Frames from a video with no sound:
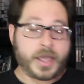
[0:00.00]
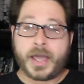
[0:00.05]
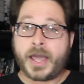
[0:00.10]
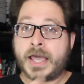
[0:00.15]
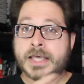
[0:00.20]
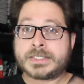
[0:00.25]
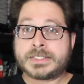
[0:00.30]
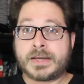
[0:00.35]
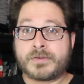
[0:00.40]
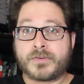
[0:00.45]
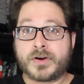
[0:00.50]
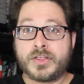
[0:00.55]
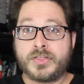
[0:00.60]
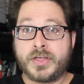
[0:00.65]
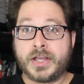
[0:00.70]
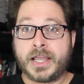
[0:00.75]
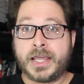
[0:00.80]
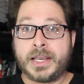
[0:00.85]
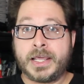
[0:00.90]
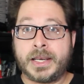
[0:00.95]
Has
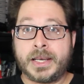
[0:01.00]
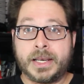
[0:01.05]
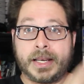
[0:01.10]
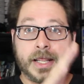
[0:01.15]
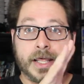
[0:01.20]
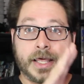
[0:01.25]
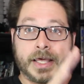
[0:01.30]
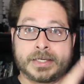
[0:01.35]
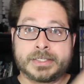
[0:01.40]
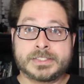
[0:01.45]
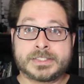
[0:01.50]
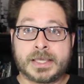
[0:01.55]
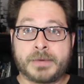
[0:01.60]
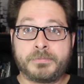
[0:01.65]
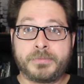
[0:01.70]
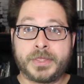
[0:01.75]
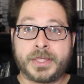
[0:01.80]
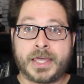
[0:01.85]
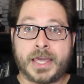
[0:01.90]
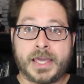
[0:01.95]
everything in it
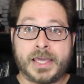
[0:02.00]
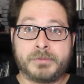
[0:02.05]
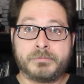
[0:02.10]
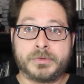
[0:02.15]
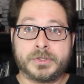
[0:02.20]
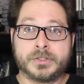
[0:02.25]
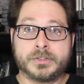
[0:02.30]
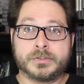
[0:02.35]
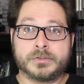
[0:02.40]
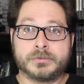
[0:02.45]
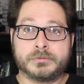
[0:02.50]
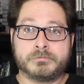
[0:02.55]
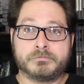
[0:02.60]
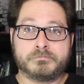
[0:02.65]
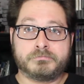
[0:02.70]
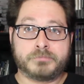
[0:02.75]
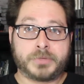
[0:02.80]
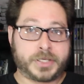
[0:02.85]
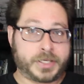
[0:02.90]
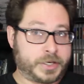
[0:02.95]
except the game,
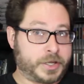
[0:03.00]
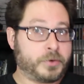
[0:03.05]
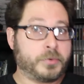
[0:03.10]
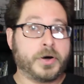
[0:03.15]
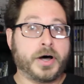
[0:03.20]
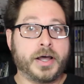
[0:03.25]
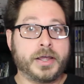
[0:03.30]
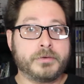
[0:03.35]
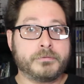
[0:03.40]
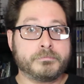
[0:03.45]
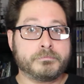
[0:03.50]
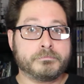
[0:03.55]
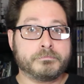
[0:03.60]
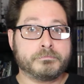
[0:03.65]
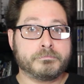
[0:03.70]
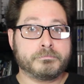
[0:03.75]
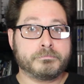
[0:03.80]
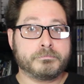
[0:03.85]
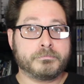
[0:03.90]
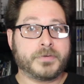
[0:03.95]
but you know what?
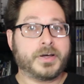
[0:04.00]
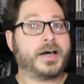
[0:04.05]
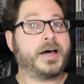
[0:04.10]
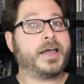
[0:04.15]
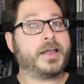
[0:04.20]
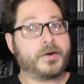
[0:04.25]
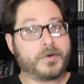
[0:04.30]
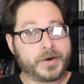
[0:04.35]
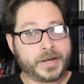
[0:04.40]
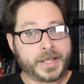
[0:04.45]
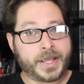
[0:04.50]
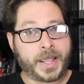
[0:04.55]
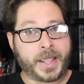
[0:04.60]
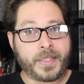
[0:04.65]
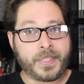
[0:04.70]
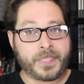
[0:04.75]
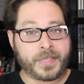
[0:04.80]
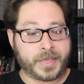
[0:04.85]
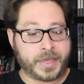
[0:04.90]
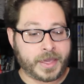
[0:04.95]
I already
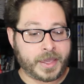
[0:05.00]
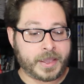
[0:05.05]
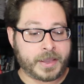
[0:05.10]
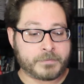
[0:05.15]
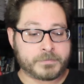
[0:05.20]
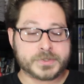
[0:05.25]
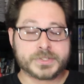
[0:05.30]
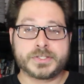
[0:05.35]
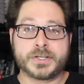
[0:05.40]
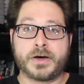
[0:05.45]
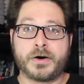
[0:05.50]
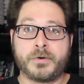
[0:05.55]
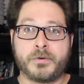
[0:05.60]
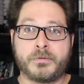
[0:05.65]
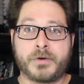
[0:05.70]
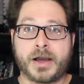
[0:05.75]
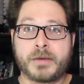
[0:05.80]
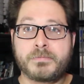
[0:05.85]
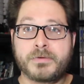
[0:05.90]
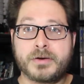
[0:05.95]
had the game,
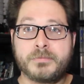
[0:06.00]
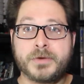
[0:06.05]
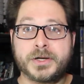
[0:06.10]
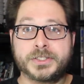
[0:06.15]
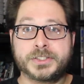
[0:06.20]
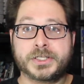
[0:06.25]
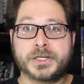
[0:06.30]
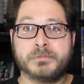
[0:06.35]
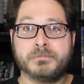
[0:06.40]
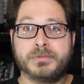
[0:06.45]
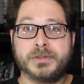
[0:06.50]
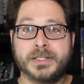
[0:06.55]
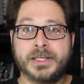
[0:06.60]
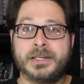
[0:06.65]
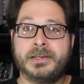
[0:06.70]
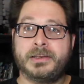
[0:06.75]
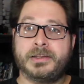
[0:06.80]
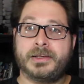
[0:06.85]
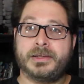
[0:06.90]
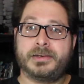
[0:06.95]
so I pretty much
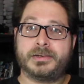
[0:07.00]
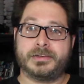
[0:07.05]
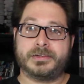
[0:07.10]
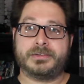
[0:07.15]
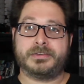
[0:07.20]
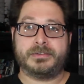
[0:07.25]
completed it.